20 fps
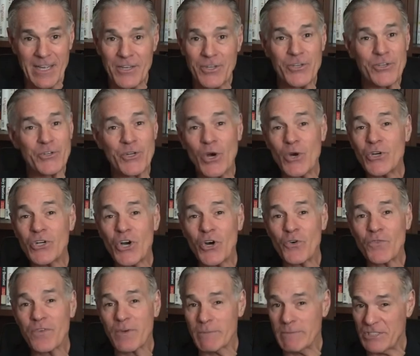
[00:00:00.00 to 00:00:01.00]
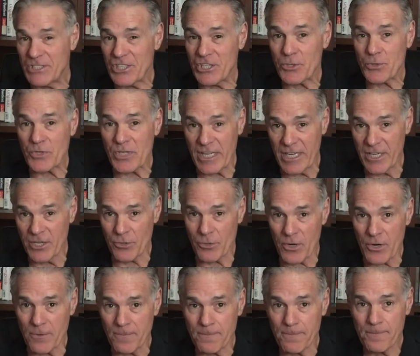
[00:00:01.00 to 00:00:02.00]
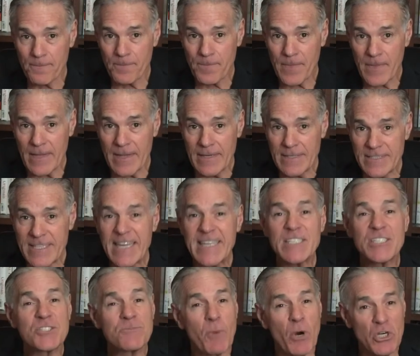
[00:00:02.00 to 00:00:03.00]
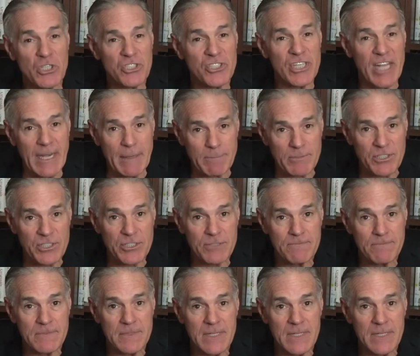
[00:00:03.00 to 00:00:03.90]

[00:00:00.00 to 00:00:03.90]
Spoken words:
You don't go from 0 to hero. Take small steps.